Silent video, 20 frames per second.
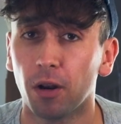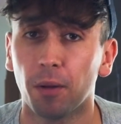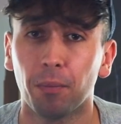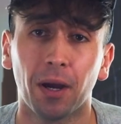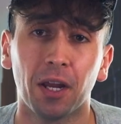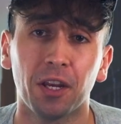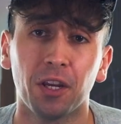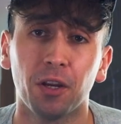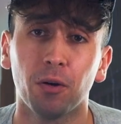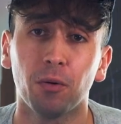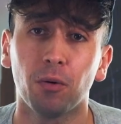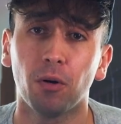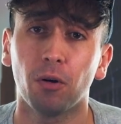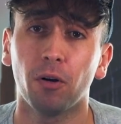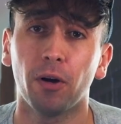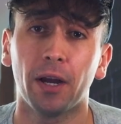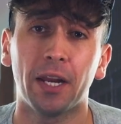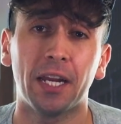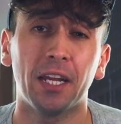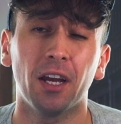a manual
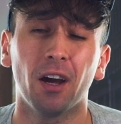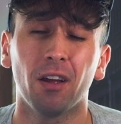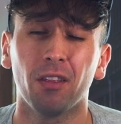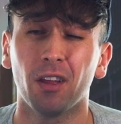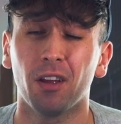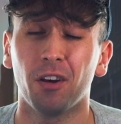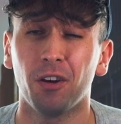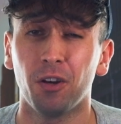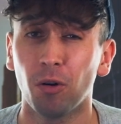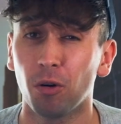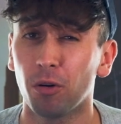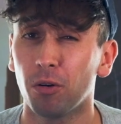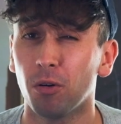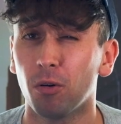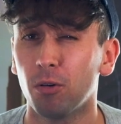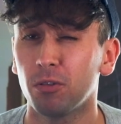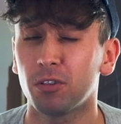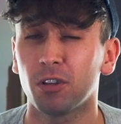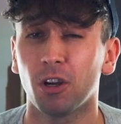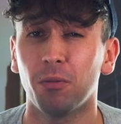or any other
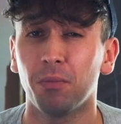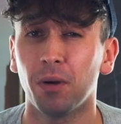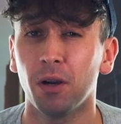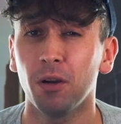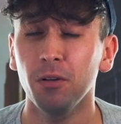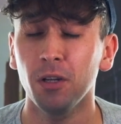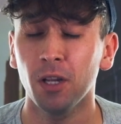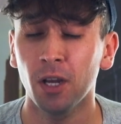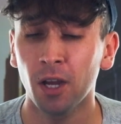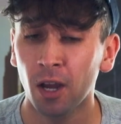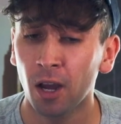non-auto mode.